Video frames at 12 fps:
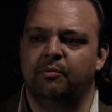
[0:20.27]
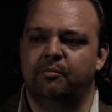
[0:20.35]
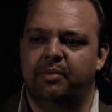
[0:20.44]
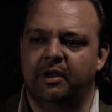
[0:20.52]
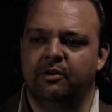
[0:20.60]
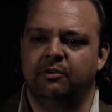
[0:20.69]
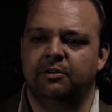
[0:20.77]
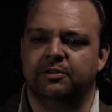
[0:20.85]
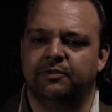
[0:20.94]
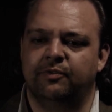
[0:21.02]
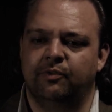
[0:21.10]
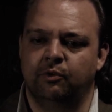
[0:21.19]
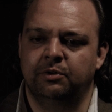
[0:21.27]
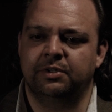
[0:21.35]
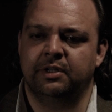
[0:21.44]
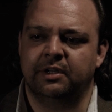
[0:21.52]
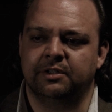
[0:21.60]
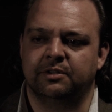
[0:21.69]
Bitcoin is
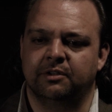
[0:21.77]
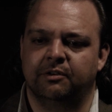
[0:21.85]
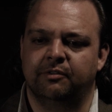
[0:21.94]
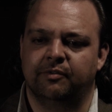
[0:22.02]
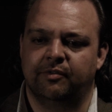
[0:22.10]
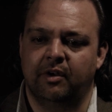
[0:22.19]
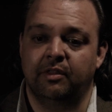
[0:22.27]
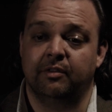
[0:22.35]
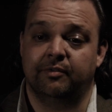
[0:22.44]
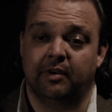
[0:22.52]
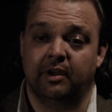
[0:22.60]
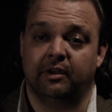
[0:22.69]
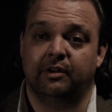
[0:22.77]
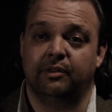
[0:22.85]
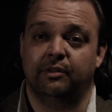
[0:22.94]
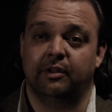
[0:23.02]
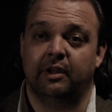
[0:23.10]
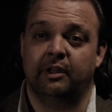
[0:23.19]
forcing us to confront the fact
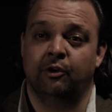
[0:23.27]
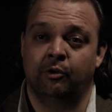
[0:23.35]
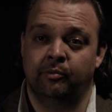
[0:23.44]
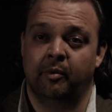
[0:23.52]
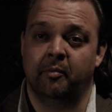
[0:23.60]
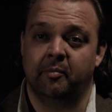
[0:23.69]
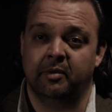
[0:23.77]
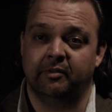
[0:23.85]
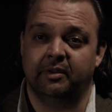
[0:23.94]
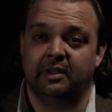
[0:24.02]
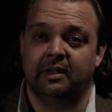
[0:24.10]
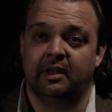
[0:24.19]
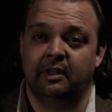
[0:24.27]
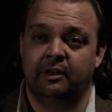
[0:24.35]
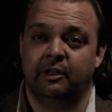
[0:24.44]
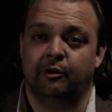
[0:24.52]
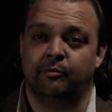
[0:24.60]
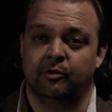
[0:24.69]
that in all probability
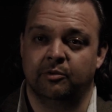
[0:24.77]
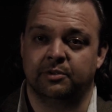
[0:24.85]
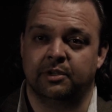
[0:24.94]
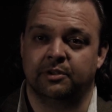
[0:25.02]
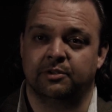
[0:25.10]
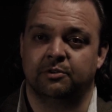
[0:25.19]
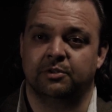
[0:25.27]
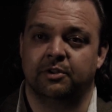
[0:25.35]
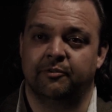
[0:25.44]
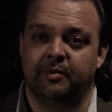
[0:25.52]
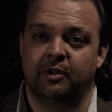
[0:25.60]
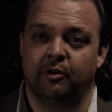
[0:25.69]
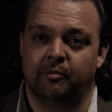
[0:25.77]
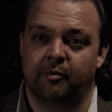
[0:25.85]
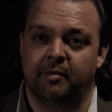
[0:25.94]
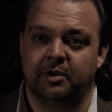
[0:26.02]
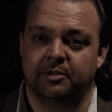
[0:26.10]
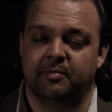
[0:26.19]
Intel processors have been
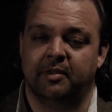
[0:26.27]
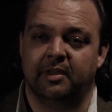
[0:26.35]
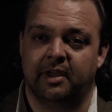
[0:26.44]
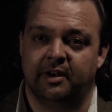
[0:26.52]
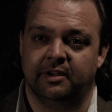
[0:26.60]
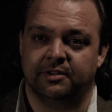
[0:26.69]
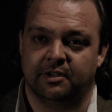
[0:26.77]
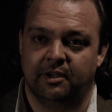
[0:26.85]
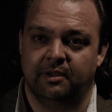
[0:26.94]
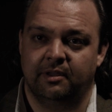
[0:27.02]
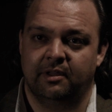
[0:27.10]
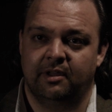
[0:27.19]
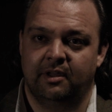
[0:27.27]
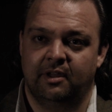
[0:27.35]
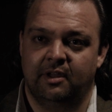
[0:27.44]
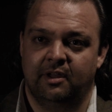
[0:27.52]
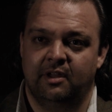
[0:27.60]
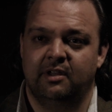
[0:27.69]
compromised by the NSA.
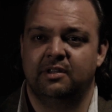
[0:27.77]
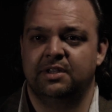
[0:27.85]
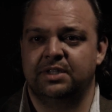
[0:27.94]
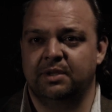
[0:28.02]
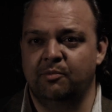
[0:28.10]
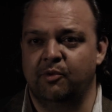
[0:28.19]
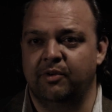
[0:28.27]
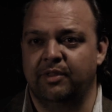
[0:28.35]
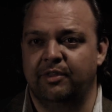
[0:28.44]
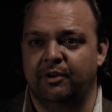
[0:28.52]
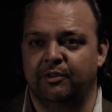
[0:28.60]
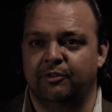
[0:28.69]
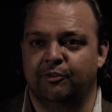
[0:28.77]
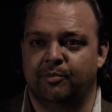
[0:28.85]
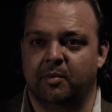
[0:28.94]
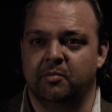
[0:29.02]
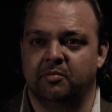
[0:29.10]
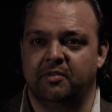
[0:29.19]
Somewhere in there, there's
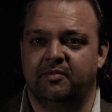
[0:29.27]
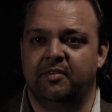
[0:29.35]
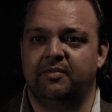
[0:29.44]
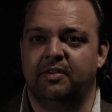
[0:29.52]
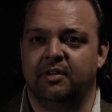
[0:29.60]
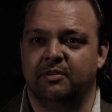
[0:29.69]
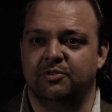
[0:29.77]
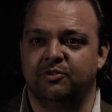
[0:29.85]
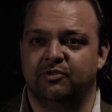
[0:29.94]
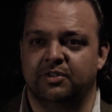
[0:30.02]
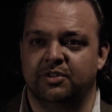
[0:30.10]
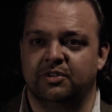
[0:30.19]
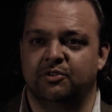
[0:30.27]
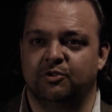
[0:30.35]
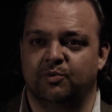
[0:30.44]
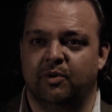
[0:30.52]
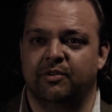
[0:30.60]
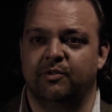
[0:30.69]
probably 50,000
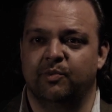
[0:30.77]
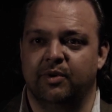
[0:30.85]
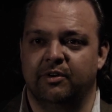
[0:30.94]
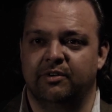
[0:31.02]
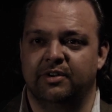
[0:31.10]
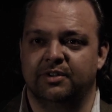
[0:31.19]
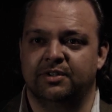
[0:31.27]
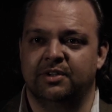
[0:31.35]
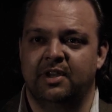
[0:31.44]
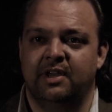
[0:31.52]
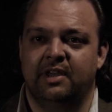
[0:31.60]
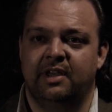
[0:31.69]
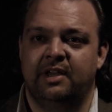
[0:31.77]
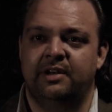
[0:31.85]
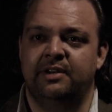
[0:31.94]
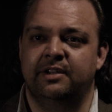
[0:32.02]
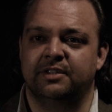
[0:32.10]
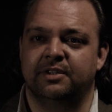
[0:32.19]
transistors worth of weirdness
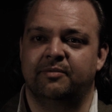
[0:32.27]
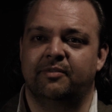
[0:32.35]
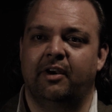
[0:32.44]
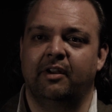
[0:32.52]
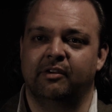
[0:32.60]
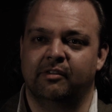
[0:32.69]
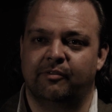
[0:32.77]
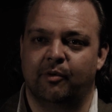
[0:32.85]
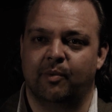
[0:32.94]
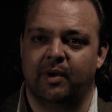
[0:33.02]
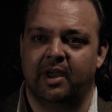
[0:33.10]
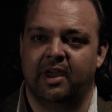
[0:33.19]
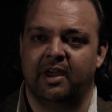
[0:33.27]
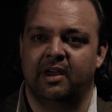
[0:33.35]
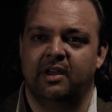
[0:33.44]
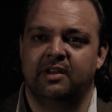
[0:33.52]
hidden in some very clever way,